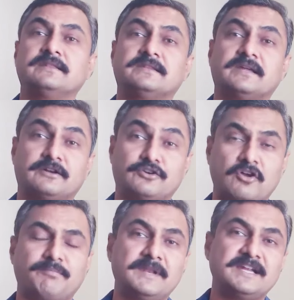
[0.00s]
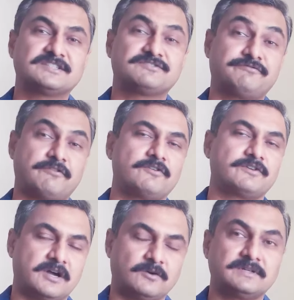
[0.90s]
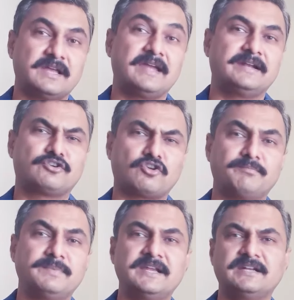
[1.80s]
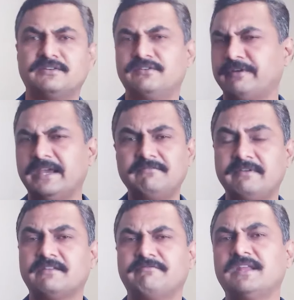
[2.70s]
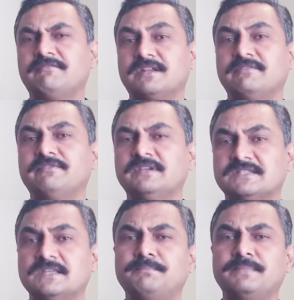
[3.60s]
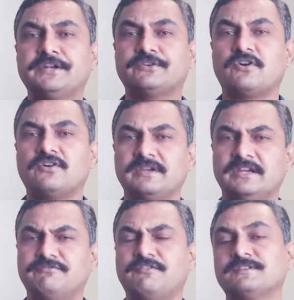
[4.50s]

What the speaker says: the droplets fall down, and droplet anywhere, whenever we simply talk, it falls